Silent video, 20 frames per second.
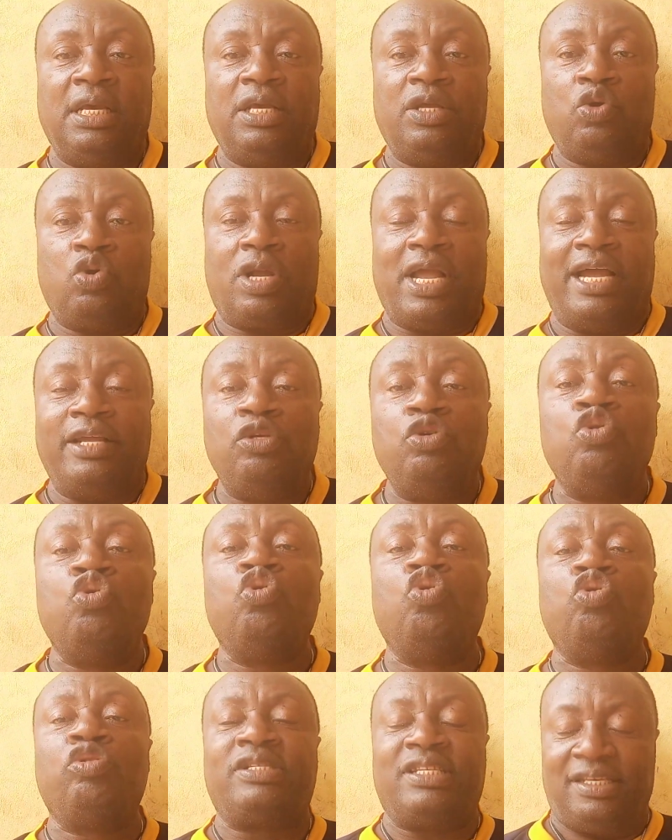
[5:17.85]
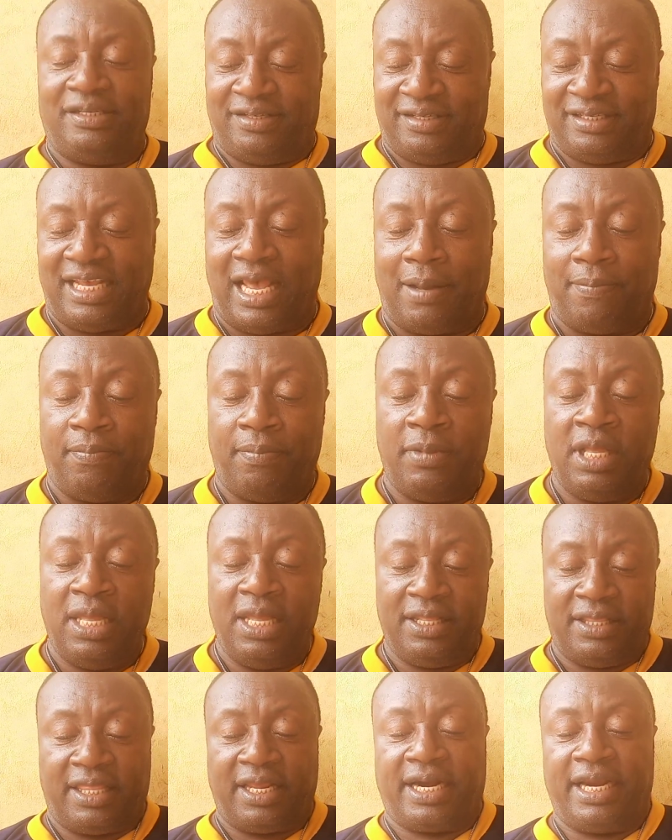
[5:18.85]
You can use Psalm
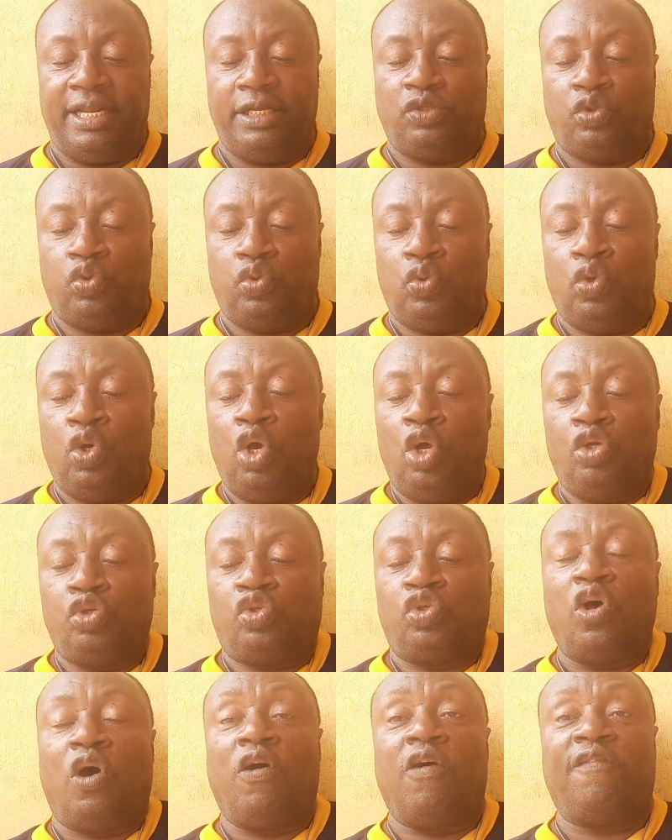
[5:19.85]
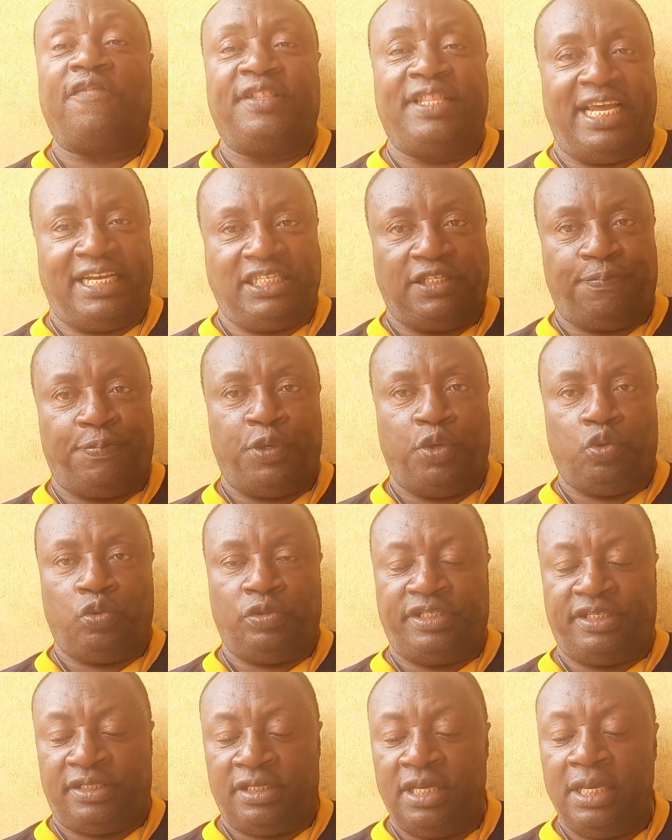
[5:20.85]
3 to solve
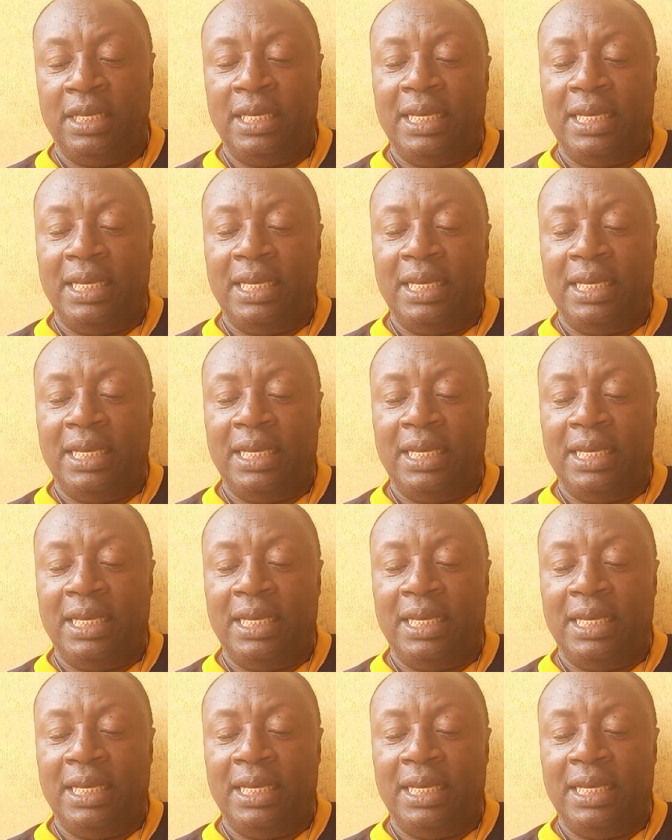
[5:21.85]
disputes.